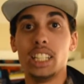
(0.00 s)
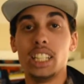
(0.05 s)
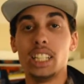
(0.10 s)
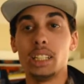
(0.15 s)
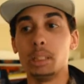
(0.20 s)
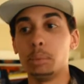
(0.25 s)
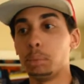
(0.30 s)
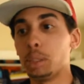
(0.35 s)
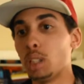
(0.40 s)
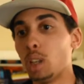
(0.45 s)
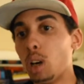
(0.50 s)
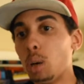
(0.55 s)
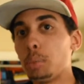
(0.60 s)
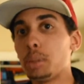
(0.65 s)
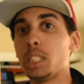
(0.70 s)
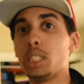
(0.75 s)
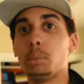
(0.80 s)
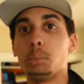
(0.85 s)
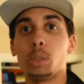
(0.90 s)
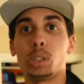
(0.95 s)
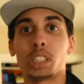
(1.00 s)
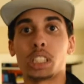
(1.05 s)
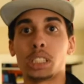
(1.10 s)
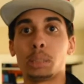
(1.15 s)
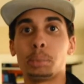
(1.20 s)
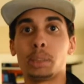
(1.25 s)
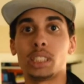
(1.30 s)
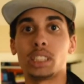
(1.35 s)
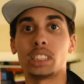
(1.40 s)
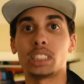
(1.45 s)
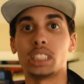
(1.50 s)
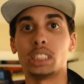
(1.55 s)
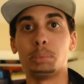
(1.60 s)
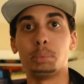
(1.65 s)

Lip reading: and be open to more experiences,